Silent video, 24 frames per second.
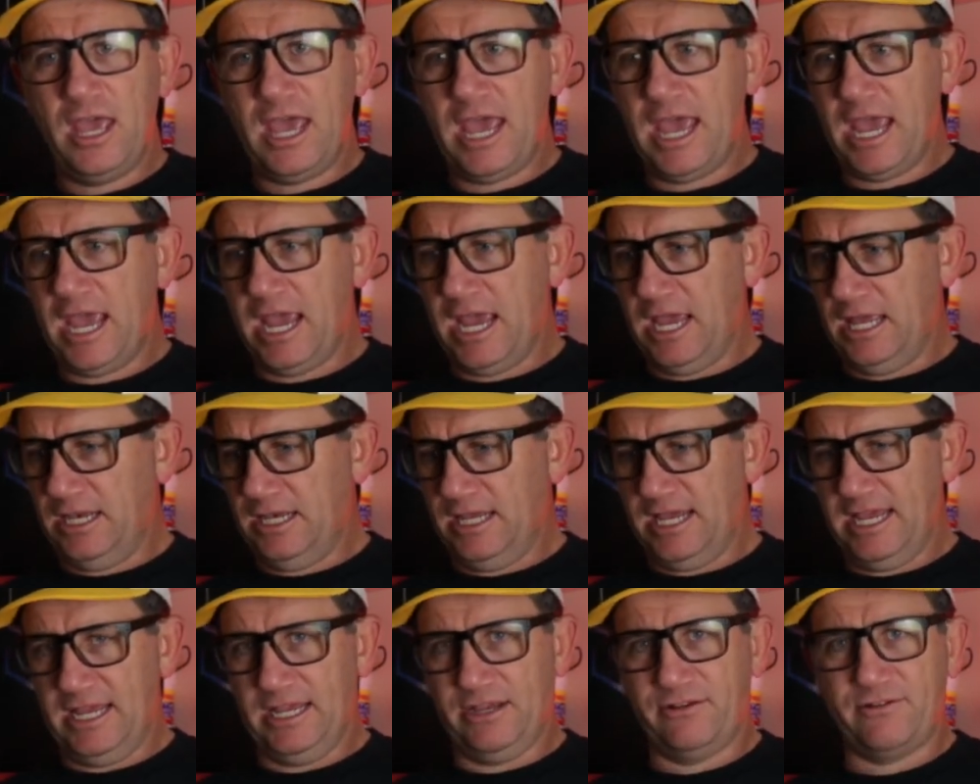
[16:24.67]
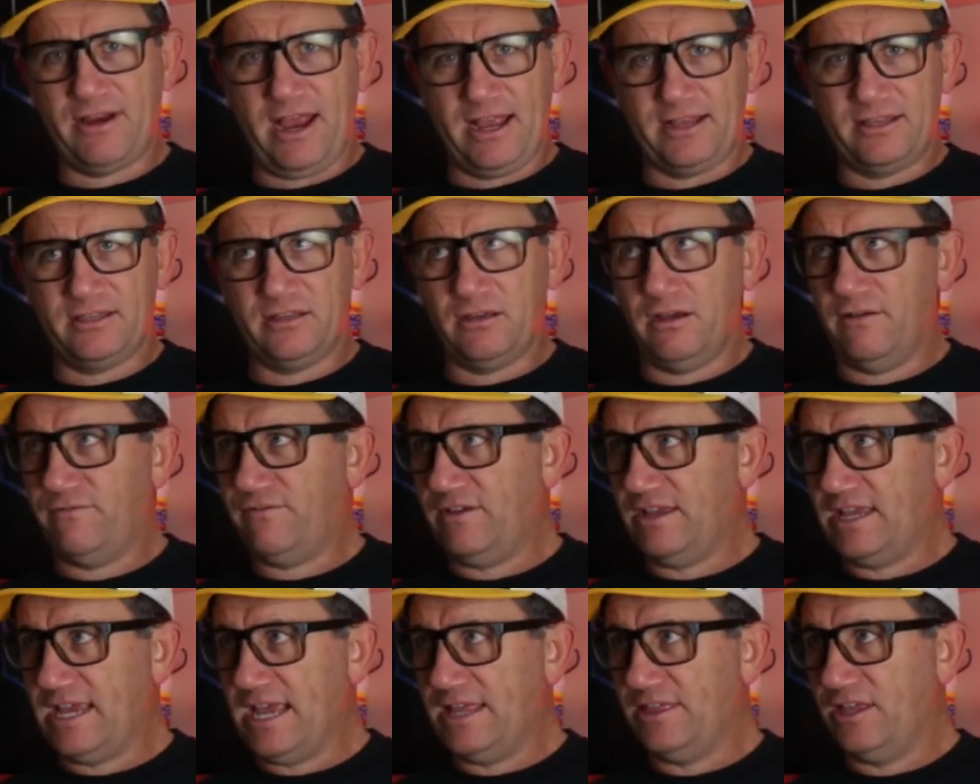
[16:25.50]
And he cranked, I
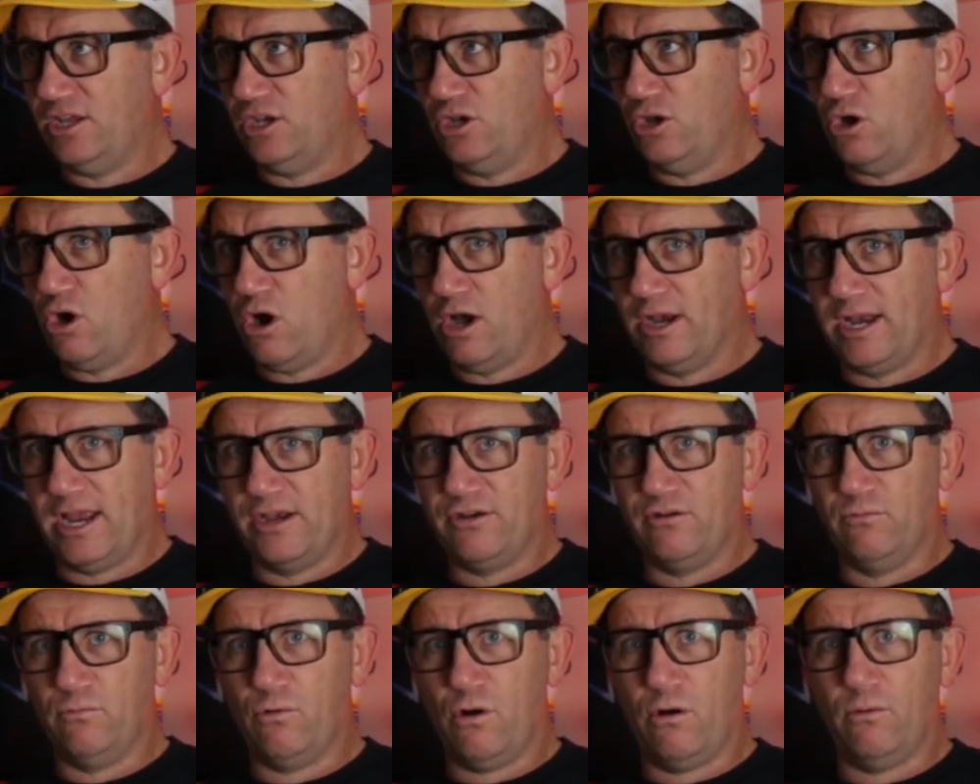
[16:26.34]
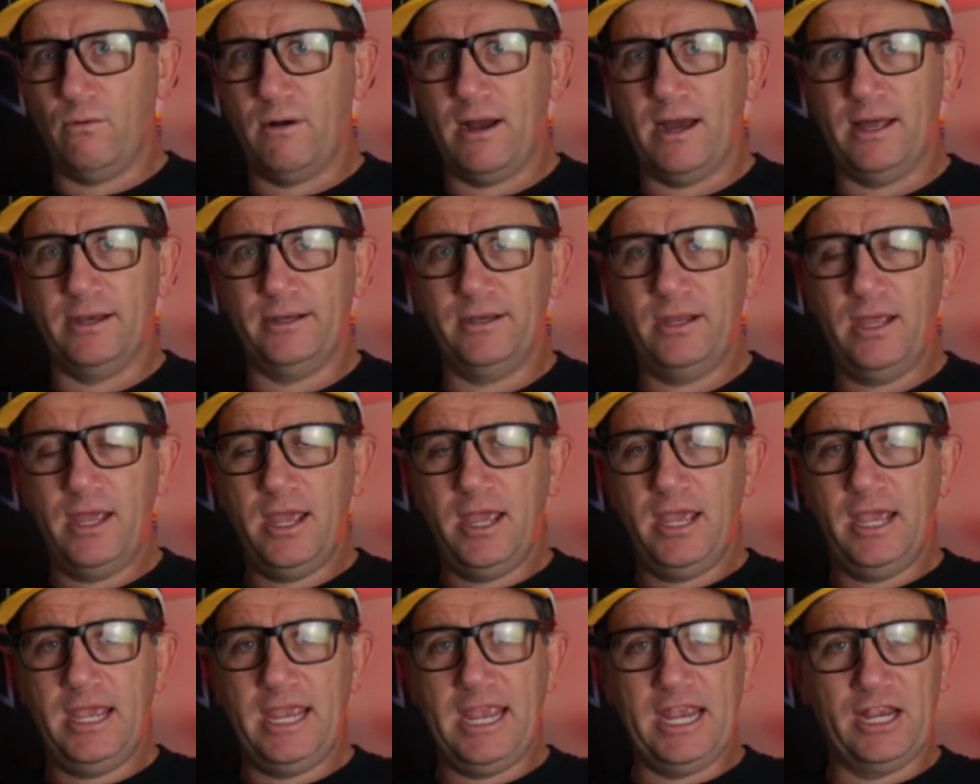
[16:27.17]
think he had the 900 watt one,
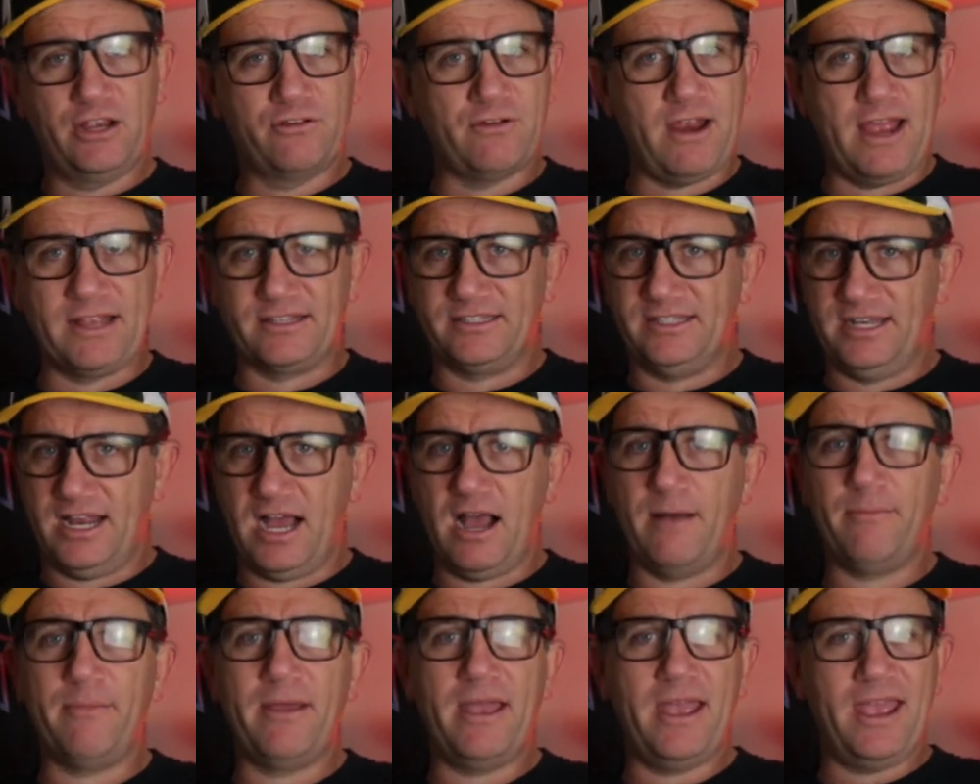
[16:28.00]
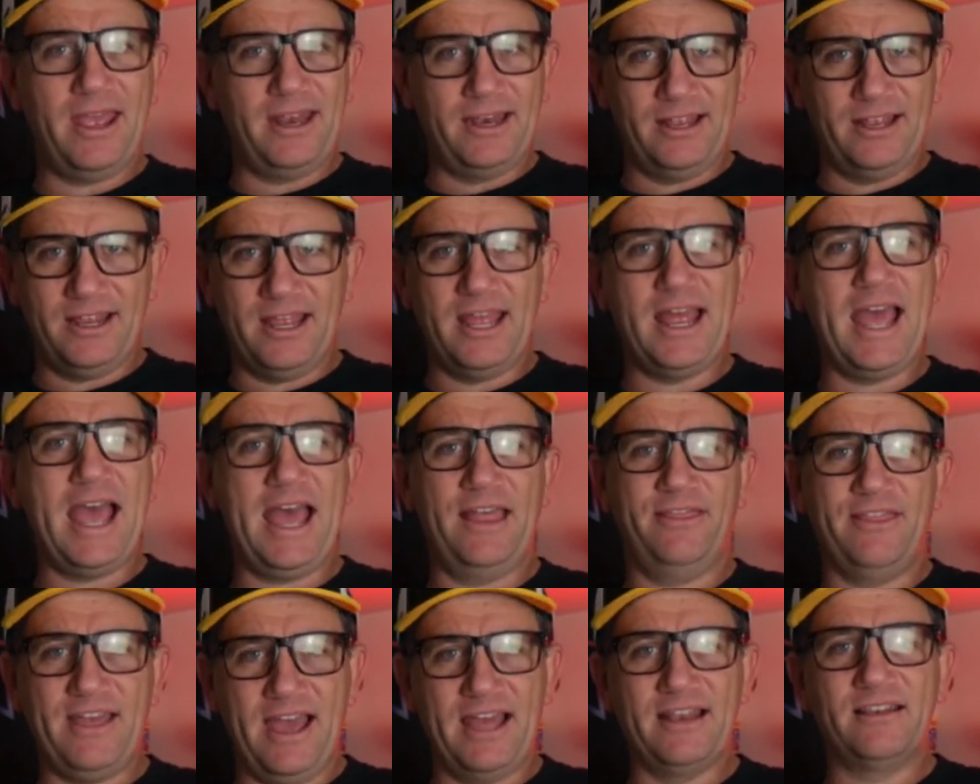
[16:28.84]
he cranked it up and it
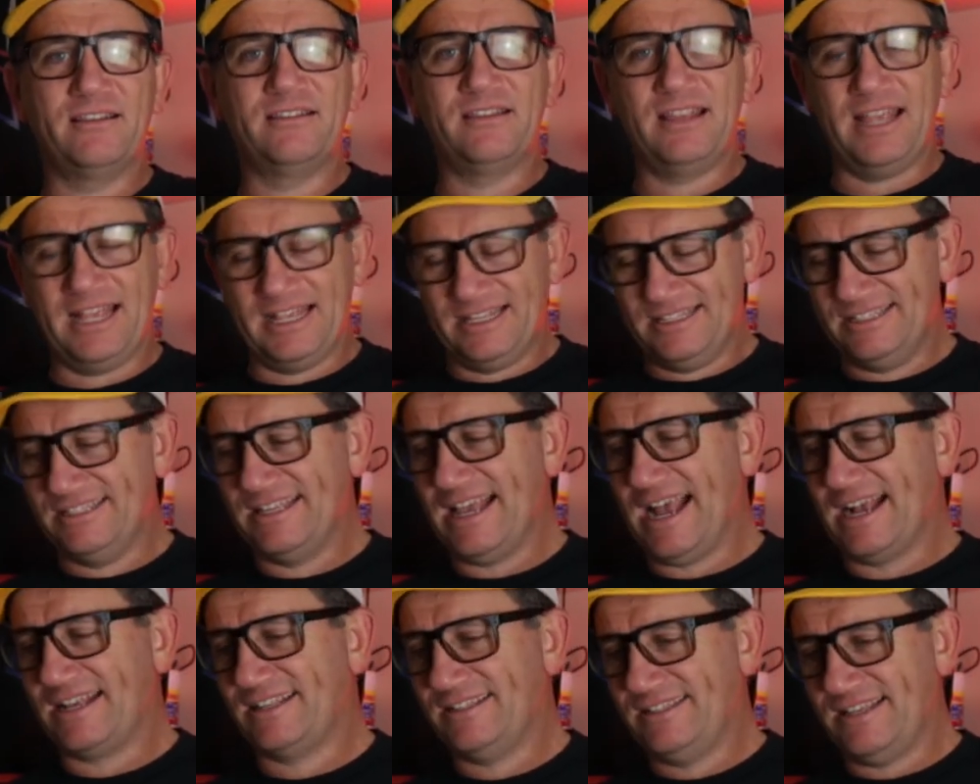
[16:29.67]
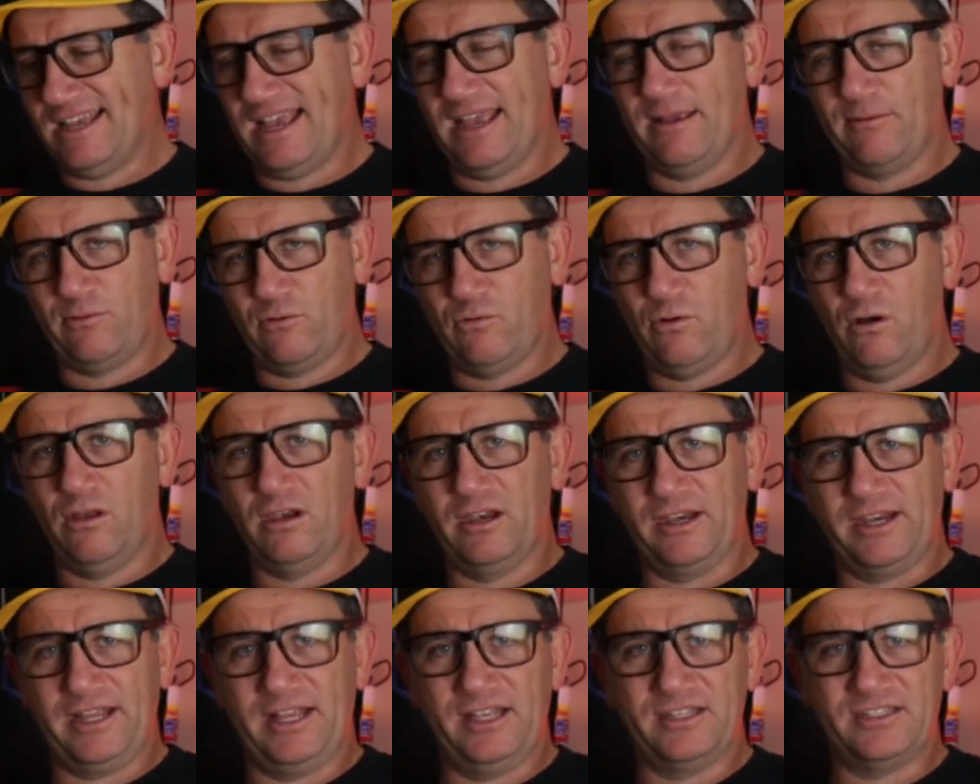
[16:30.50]
had that exact same
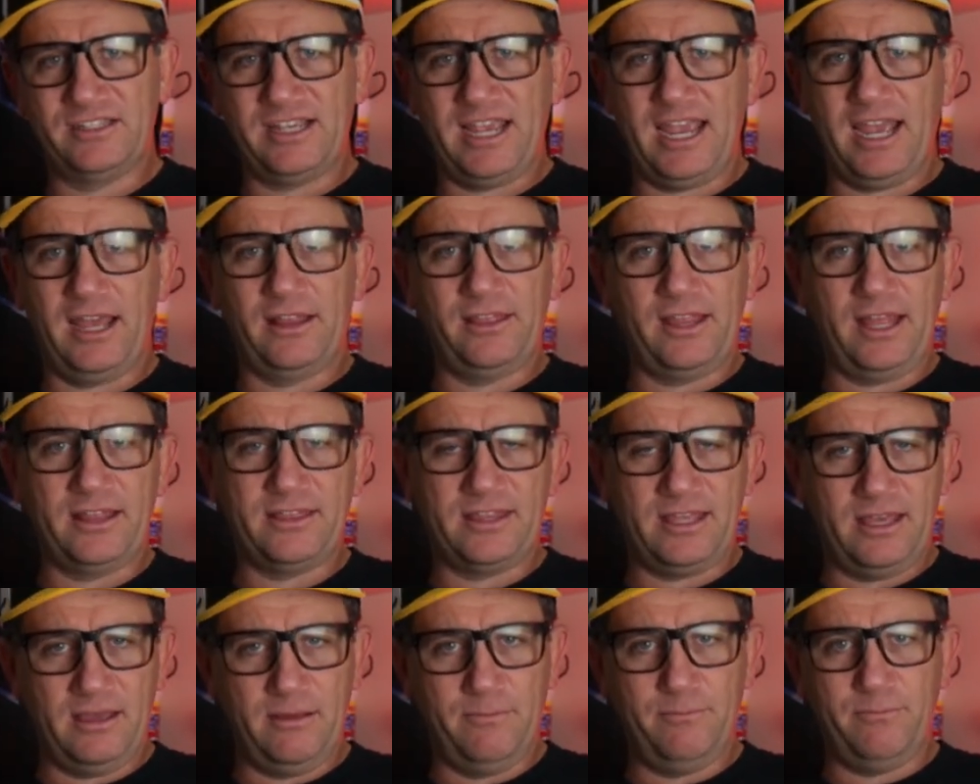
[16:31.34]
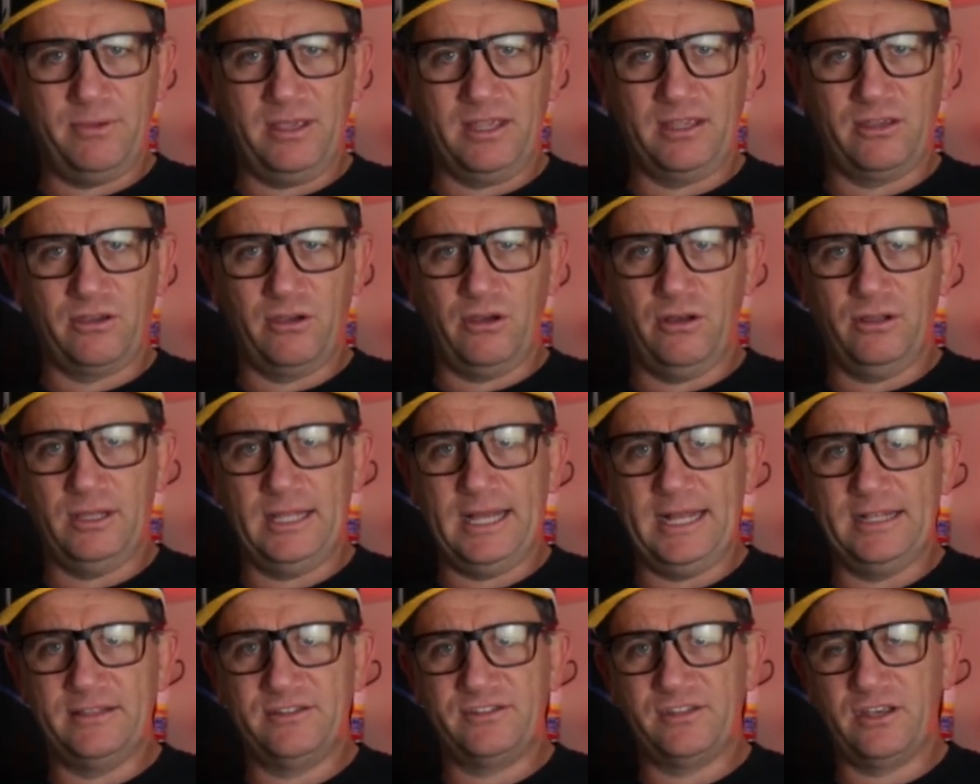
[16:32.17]
quality of sound that the big girl
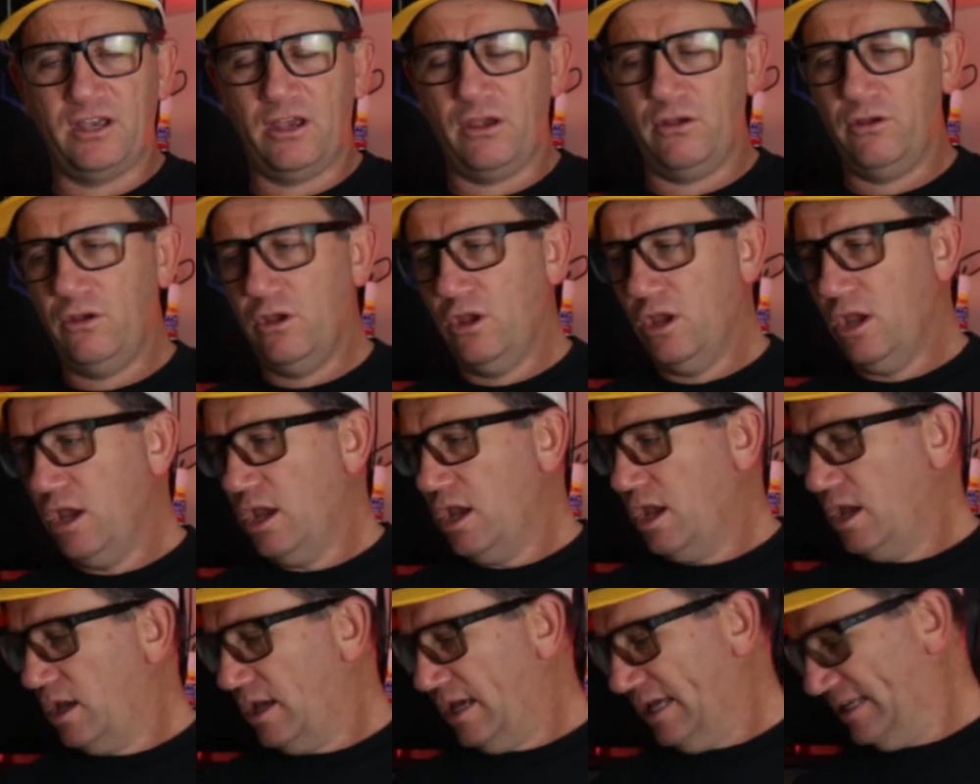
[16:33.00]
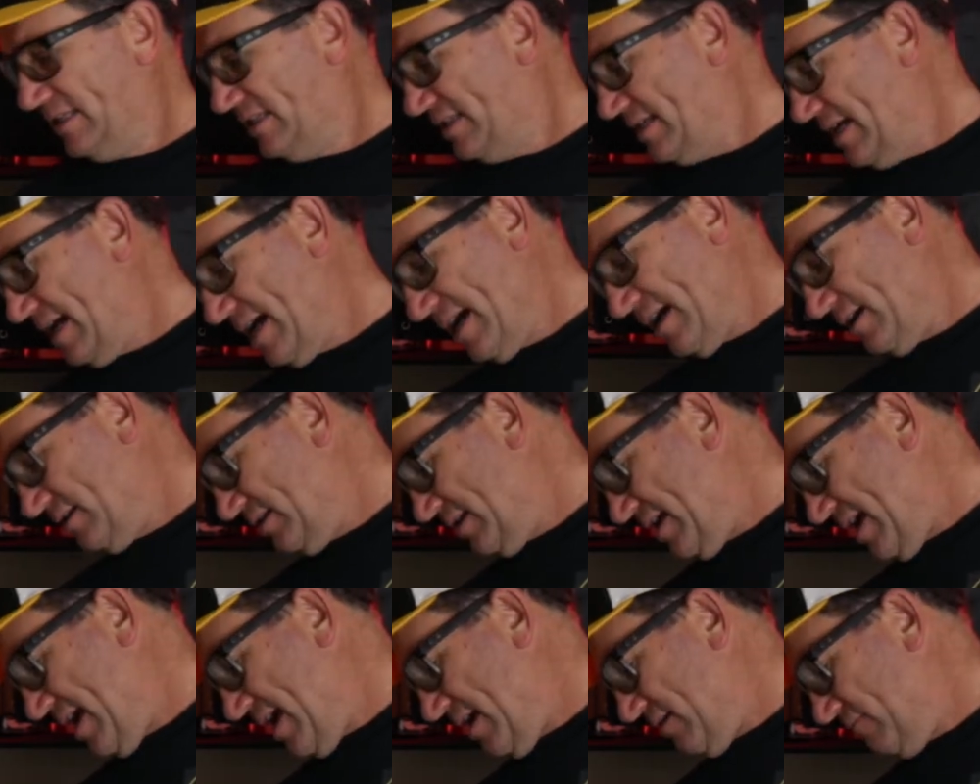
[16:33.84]
had. So it,
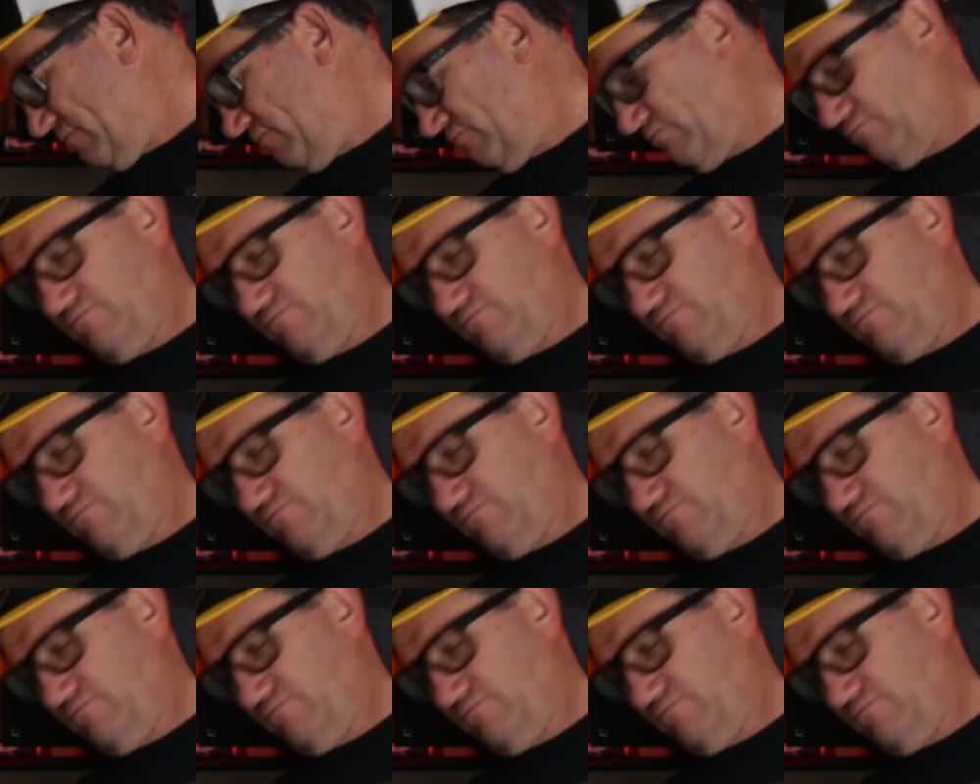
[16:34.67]
yeah,